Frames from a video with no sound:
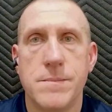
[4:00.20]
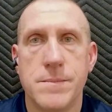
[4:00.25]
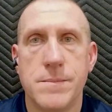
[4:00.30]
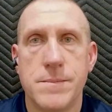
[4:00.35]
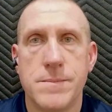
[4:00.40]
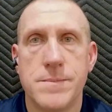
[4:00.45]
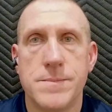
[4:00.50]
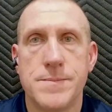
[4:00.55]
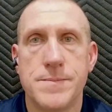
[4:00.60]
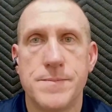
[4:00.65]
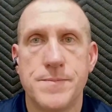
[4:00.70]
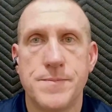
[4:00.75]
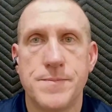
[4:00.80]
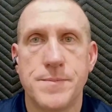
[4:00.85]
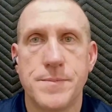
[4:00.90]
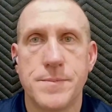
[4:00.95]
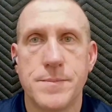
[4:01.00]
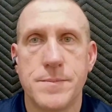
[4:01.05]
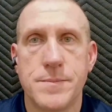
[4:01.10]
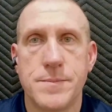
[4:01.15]

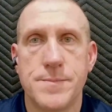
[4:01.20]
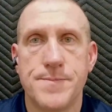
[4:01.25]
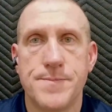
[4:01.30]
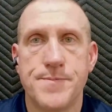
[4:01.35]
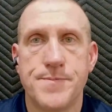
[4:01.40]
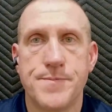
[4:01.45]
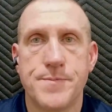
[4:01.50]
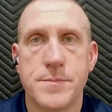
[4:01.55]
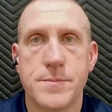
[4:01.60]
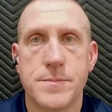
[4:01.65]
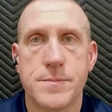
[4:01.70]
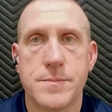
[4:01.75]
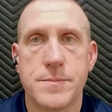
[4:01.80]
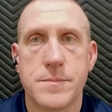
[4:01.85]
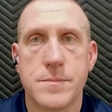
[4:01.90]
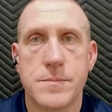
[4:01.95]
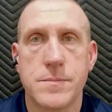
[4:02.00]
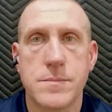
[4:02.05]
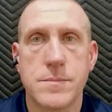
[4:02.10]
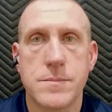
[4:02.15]

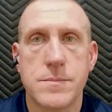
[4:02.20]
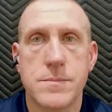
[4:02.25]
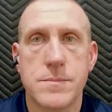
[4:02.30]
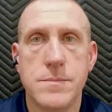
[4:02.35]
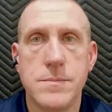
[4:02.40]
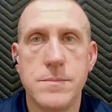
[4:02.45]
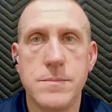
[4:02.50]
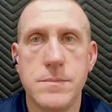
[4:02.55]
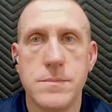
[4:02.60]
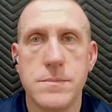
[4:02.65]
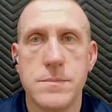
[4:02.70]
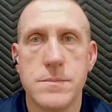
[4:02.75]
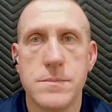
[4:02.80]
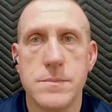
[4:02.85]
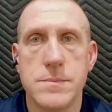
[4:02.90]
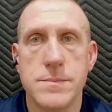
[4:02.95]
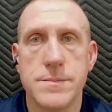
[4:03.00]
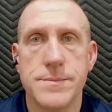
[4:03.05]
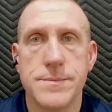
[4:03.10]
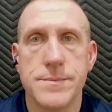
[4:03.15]

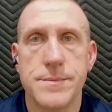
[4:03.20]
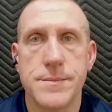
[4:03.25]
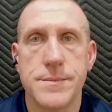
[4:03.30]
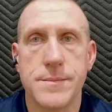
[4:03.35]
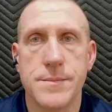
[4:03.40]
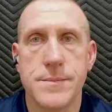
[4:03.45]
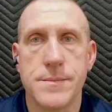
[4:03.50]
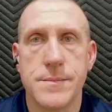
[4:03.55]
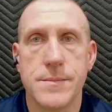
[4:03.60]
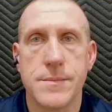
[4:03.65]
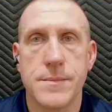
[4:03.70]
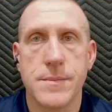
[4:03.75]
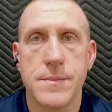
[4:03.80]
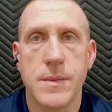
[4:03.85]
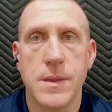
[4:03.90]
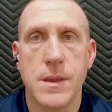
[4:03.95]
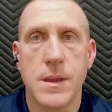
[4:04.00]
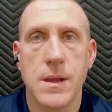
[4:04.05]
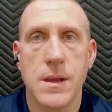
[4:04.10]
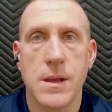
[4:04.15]

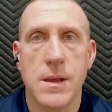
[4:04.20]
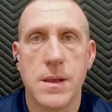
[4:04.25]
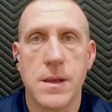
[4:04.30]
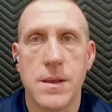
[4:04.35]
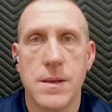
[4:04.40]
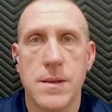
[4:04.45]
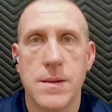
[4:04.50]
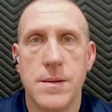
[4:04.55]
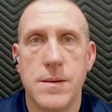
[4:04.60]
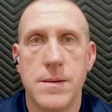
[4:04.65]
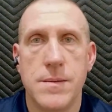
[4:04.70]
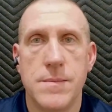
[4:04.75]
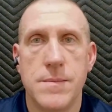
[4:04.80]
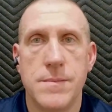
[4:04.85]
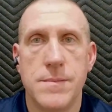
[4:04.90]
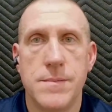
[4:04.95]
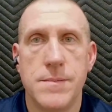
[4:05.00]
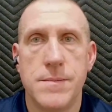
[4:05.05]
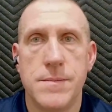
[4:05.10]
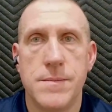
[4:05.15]

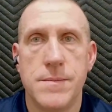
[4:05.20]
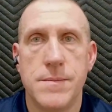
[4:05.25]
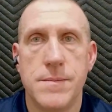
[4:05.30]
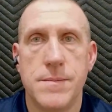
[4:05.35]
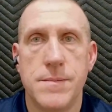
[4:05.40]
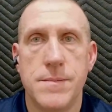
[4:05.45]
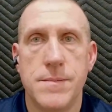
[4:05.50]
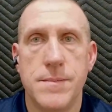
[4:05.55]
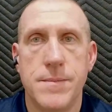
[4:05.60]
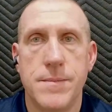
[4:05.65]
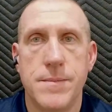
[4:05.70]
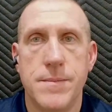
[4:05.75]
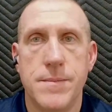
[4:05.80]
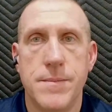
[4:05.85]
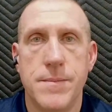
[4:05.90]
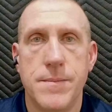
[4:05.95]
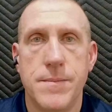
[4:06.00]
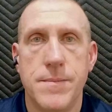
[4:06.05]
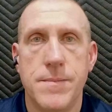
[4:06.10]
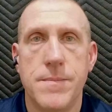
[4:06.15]

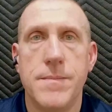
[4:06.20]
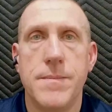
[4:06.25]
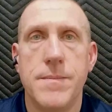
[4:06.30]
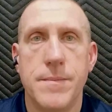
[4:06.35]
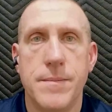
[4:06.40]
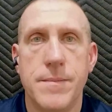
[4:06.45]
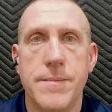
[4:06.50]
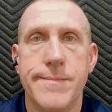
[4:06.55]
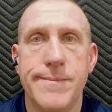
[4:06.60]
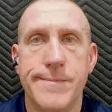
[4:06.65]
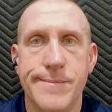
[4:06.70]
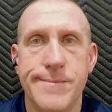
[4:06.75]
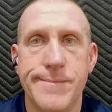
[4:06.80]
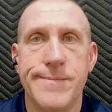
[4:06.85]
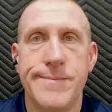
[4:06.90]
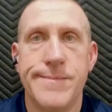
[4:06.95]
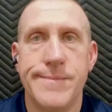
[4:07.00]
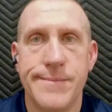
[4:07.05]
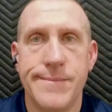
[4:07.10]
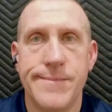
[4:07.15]

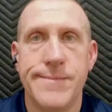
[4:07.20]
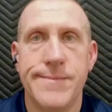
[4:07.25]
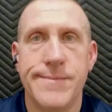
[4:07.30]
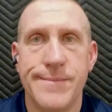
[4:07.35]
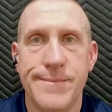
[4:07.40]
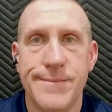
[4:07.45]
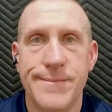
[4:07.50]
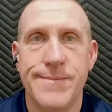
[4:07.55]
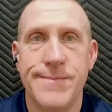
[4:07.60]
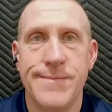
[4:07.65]
[no speech]